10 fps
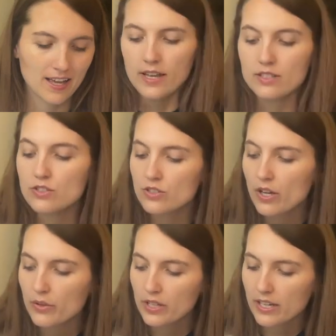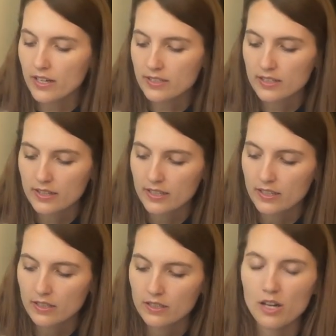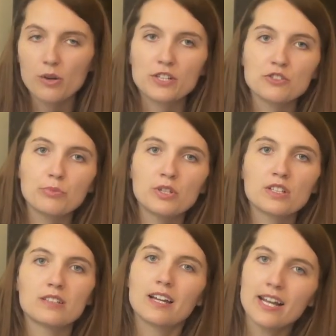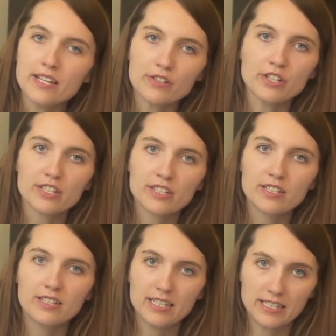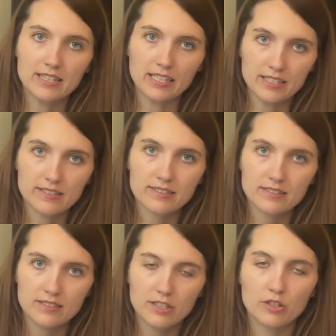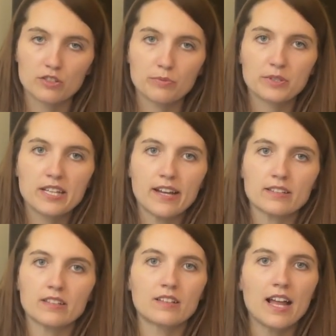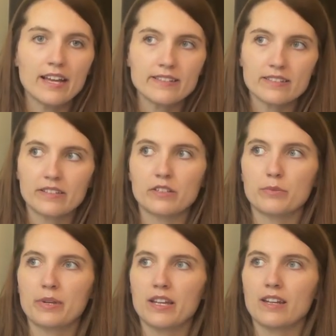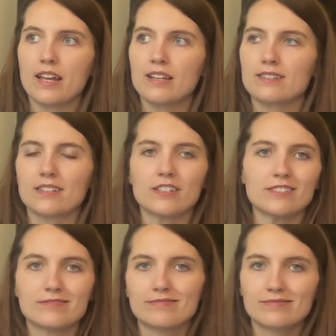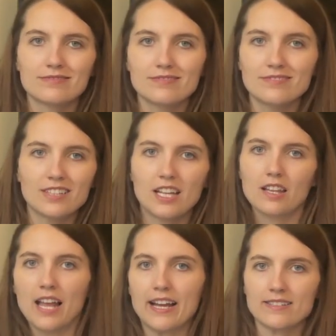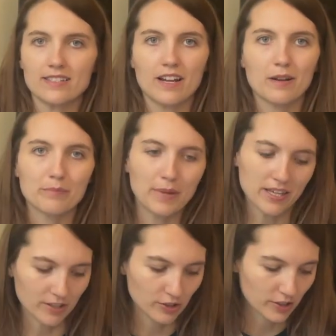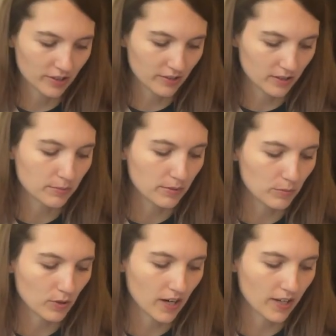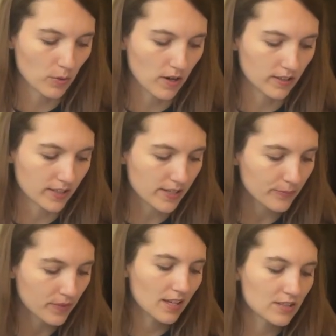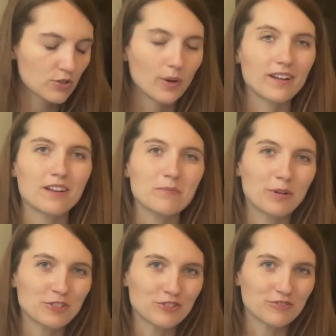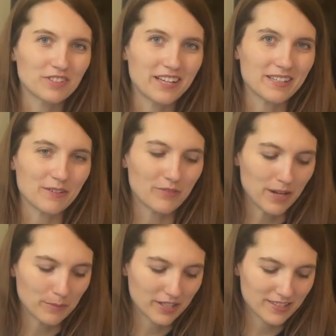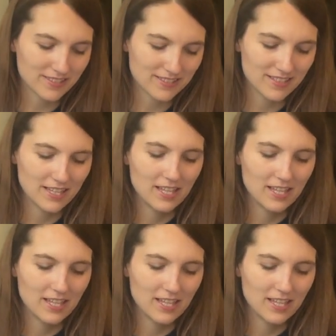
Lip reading: and so then I got to thinking, oh, I should put a liner in these, to protect the glass a little bit, and it could class it up, make it look a little bit more high quality. And so I got a bunch of lining fabrics.